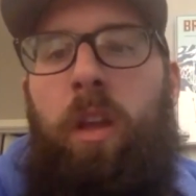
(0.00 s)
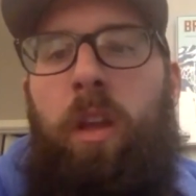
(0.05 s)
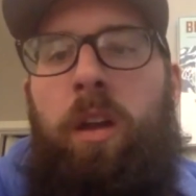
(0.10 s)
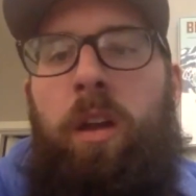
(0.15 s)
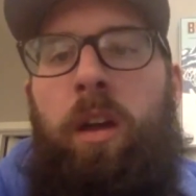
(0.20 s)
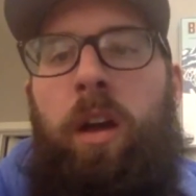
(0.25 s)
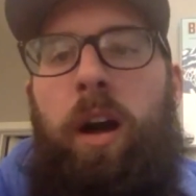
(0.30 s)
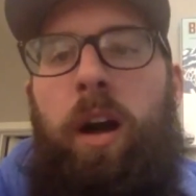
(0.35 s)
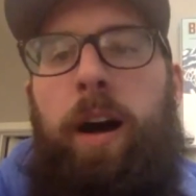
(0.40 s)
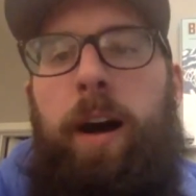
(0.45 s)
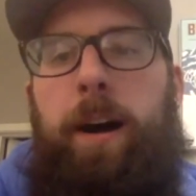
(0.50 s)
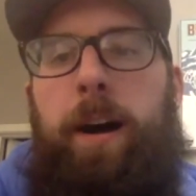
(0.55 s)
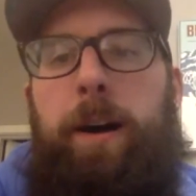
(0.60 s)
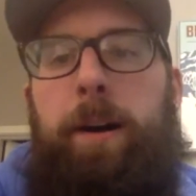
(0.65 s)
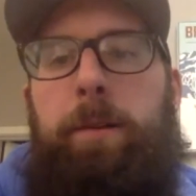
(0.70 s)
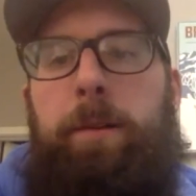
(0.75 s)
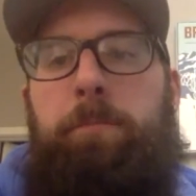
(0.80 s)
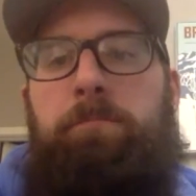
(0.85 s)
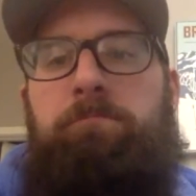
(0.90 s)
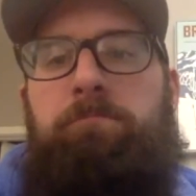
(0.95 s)

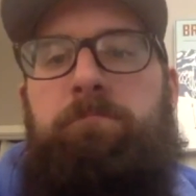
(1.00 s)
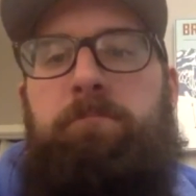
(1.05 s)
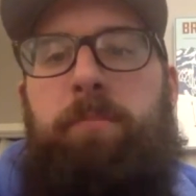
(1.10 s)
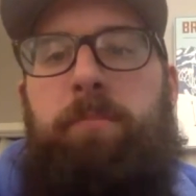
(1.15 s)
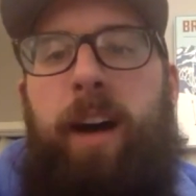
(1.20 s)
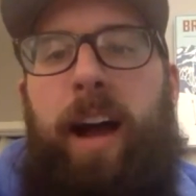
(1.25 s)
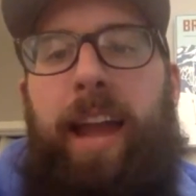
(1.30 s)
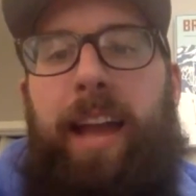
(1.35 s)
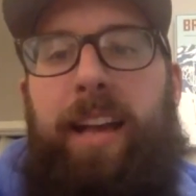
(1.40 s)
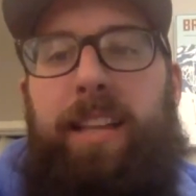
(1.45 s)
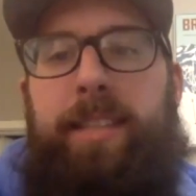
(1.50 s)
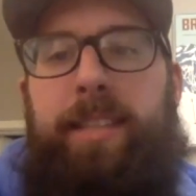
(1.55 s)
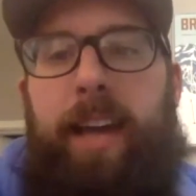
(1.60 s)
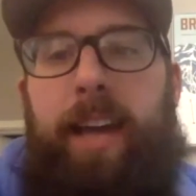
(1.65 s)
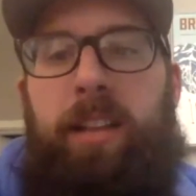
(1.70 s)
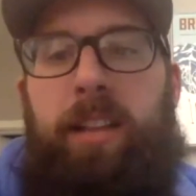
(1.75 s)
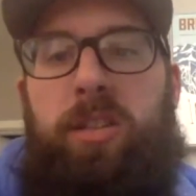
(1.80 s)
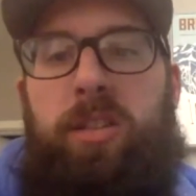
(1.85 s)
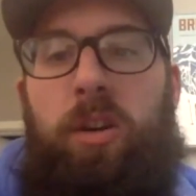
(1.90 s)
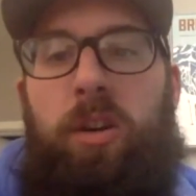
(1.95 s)
I asked
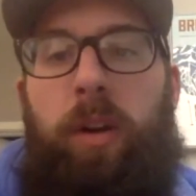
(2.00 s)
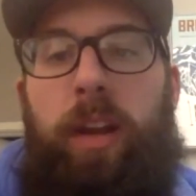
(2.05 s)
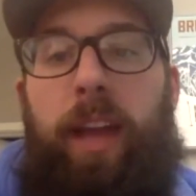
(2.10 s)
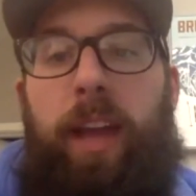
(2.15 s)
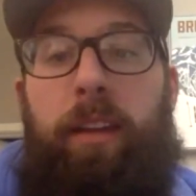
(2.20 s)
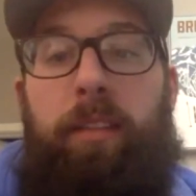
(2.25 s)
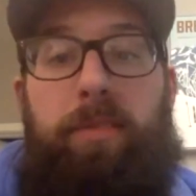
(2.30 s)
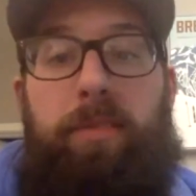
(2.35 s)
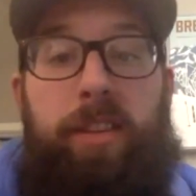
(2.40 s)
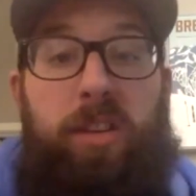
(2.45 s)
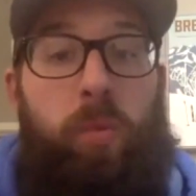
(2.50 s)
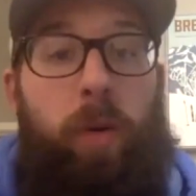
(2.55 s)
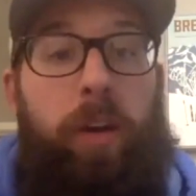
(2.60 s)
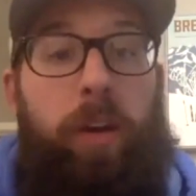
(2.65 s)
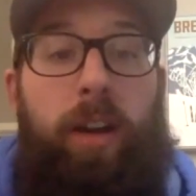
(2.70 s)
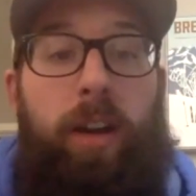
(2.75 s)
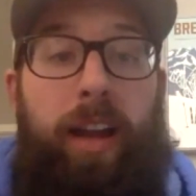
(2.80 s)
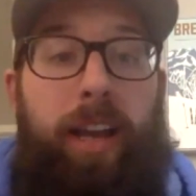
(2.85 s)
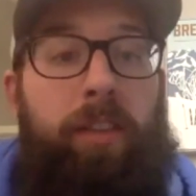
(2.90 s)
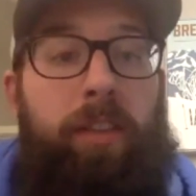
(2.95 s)
that. So again, this way you're
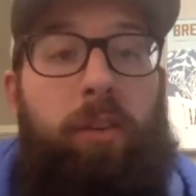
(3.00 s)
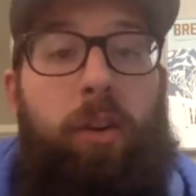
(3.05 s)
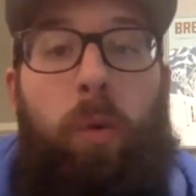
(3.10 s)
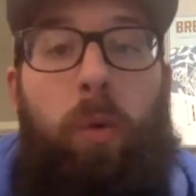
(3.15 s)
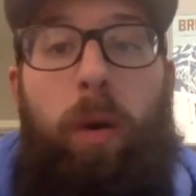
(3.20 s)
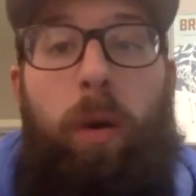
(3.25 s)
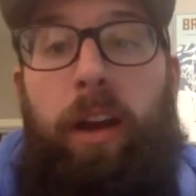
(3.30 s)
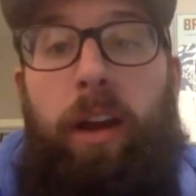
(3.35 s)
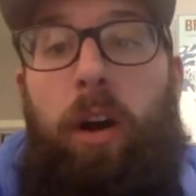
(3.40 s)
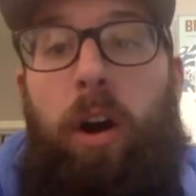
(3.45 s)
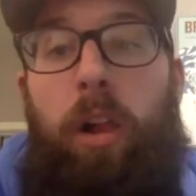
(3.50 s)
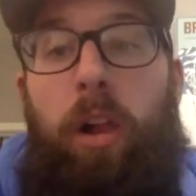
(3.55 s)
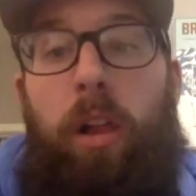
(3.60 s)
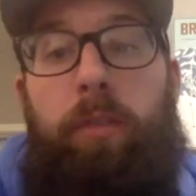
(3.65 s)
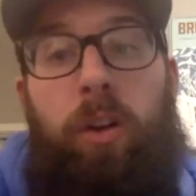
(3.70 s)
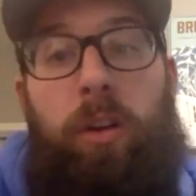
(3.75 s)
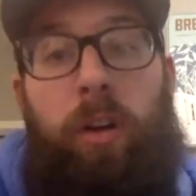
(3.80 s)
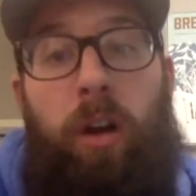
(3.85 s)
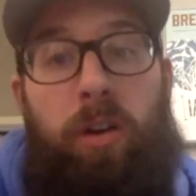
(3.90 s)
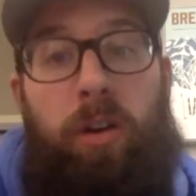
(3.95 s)
not giving away all of your
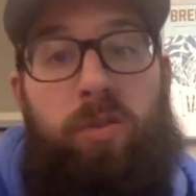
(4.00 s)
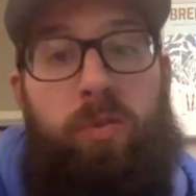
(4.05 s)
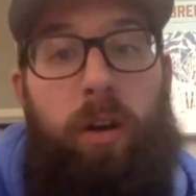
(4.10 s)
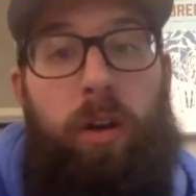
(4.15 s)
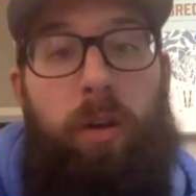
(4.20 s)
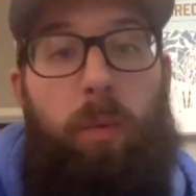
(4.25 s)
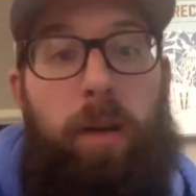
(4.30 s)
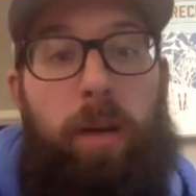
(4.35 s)
cards right away.